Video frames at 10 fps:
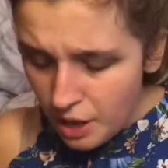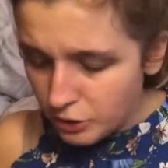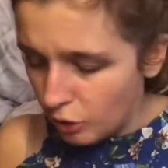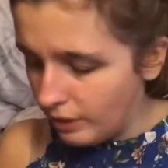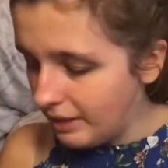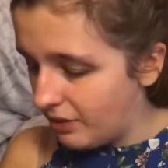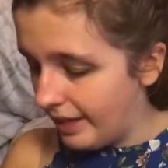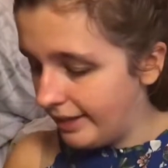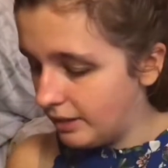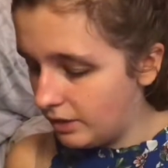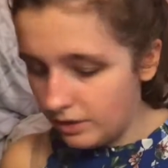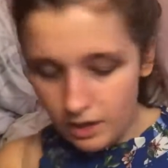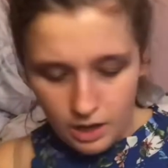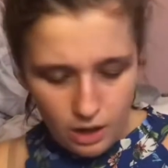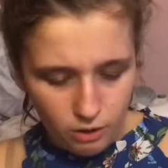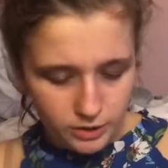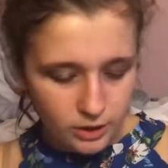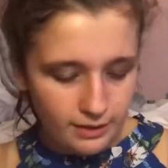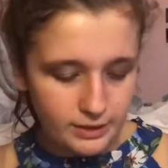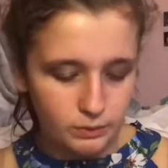Don't let things...
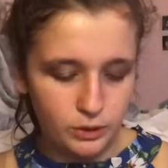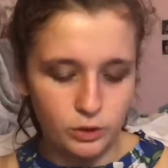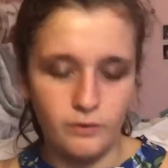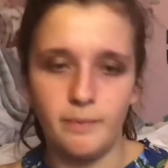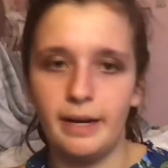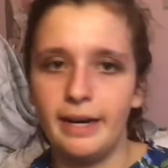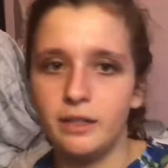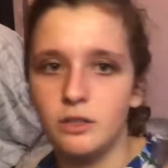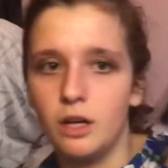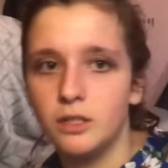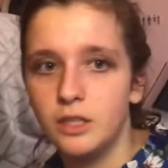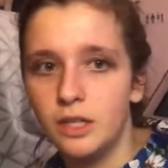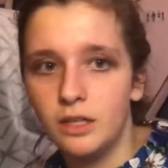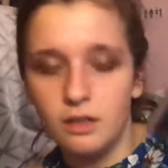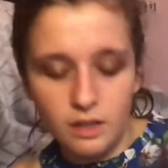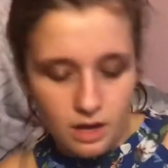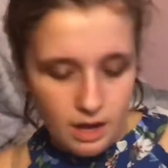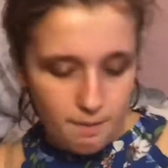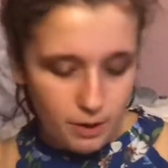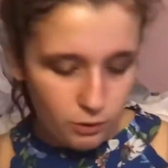also, I switched over to my Anastasia
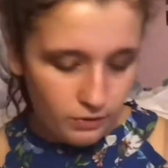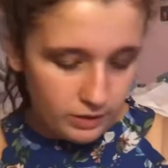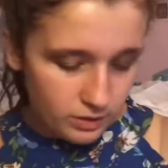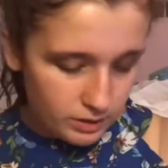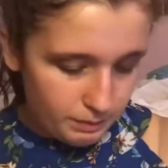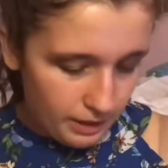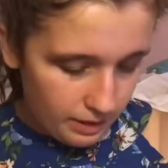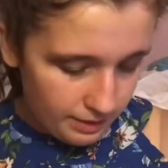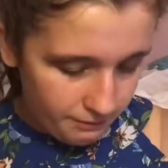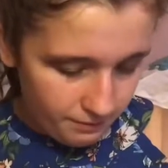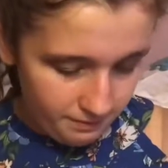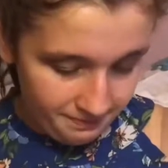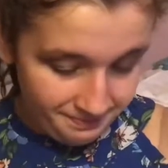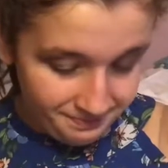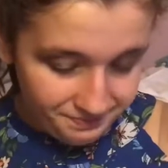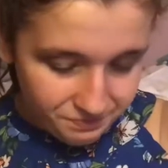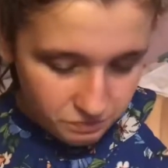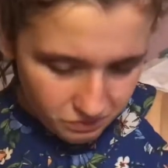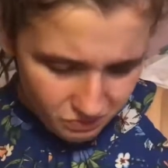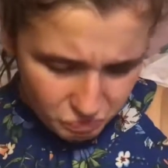Modern Renaissance palette.
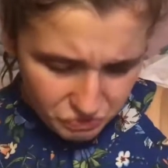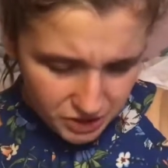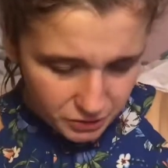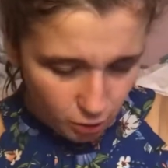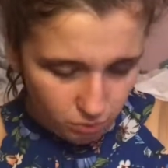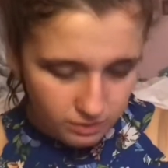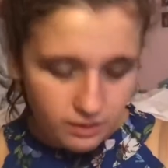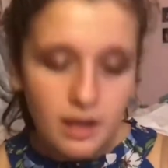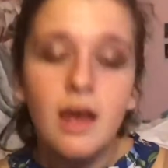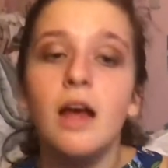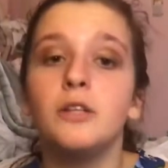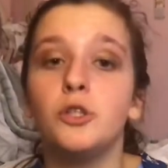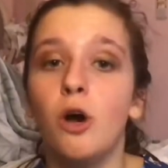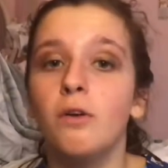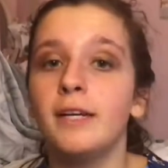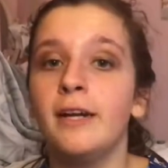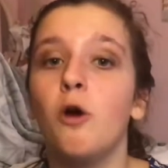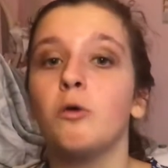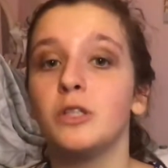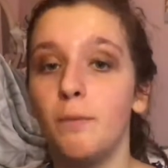Don't, you
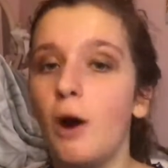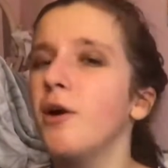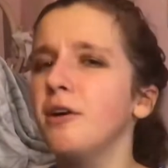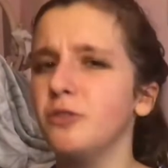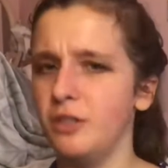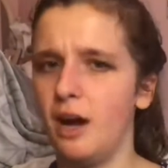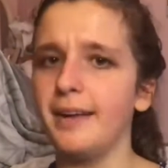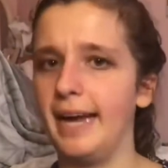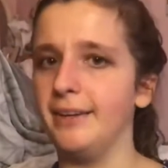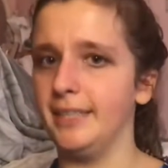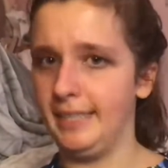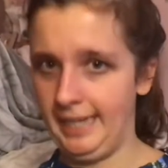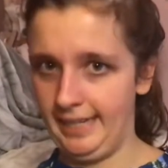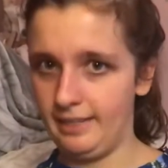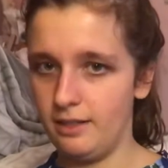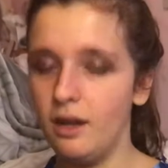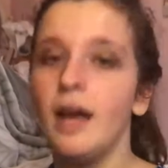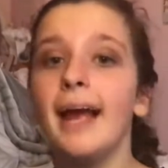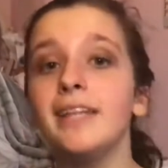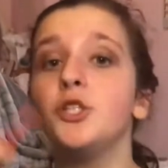know, tomorrow's not guaranteed.
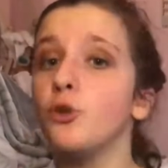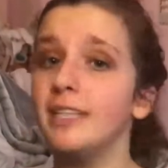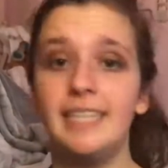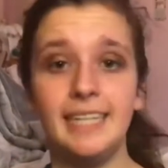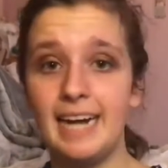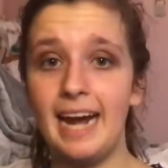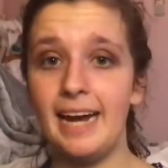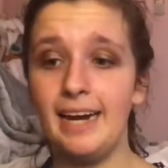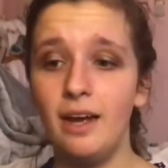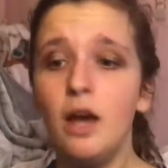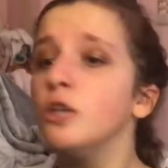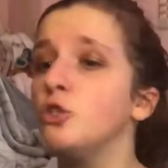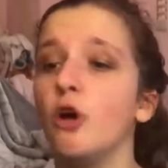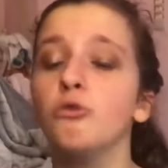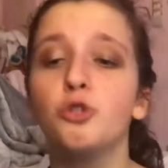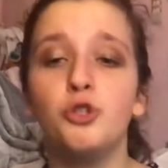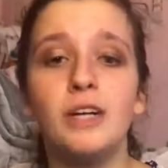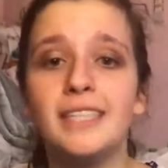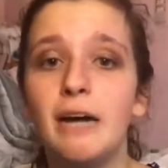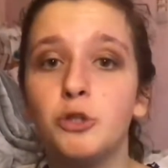Enjoy today. Don't
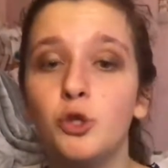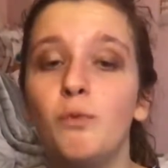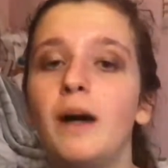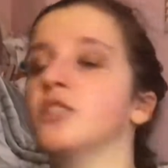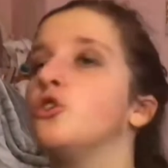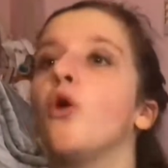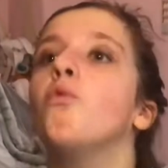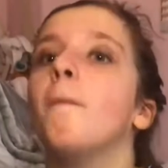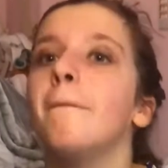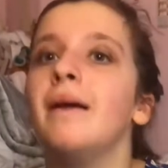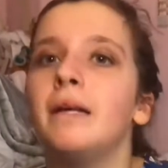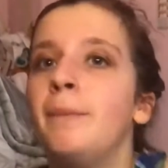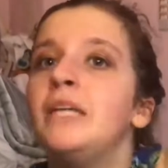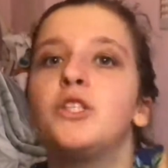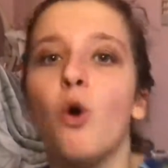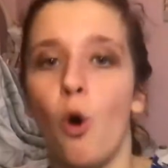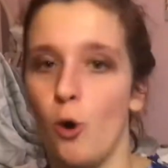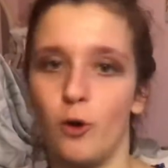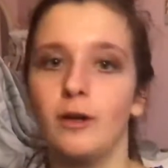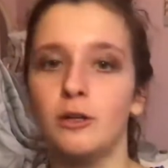stress out too much. Don't be so
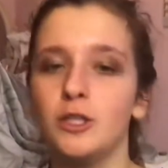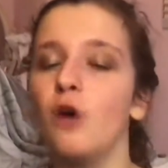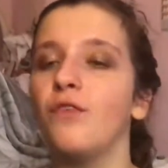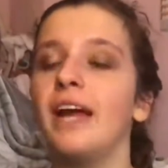hard on yourself.